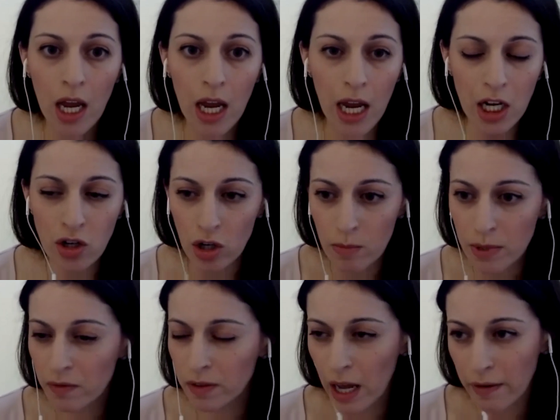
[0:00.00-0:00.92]
In terms
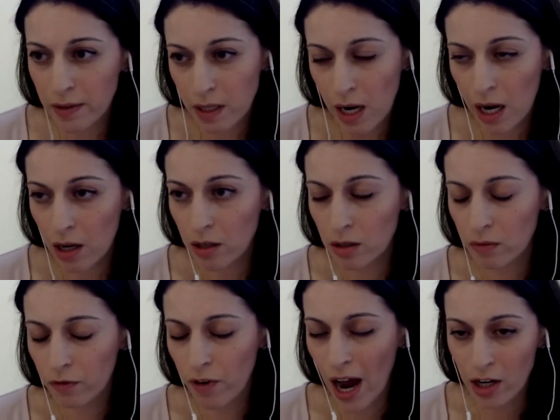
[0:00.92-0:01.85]
of lifestyle
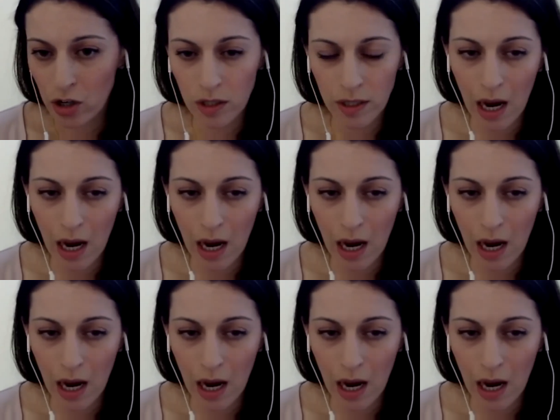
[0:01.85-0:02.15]
factors,